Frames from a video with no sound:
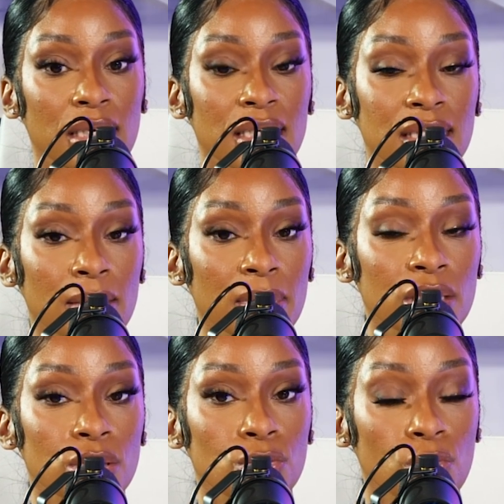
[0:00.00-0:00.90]
He said,
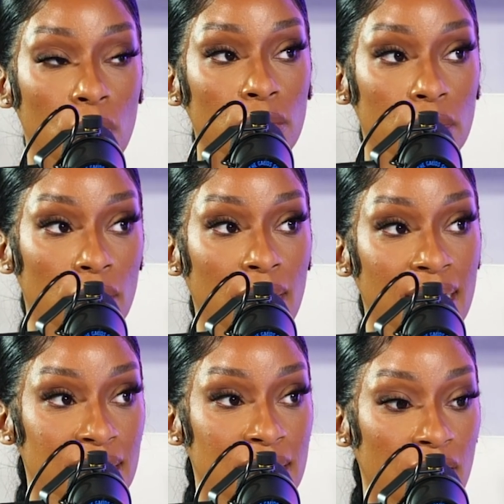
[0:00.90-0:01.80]
because you work your
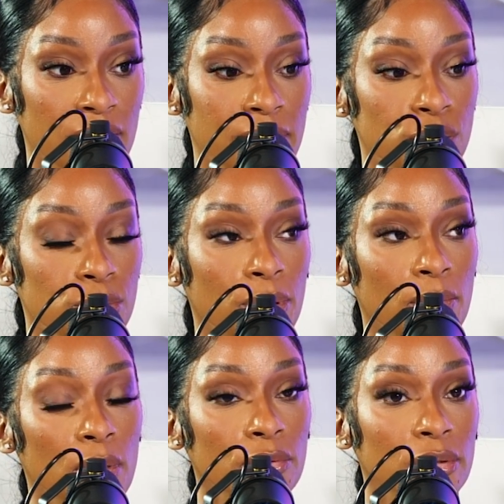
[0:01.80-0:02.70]
ass off, but you
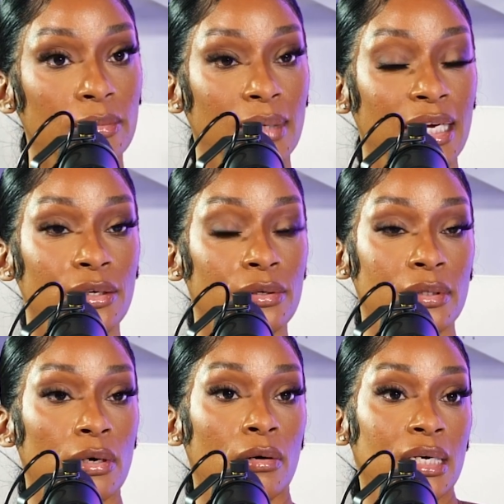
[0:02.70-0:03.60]
promote them, and
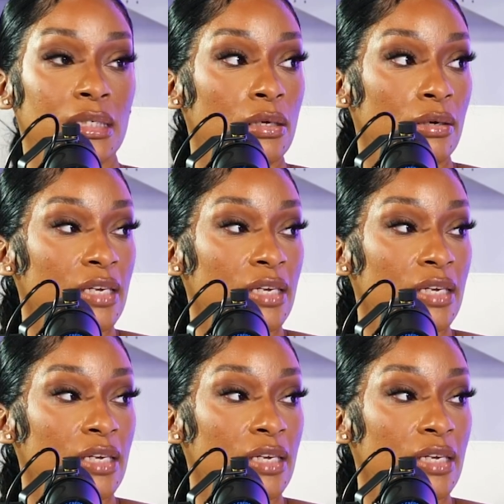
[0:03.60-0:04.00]
the artists don't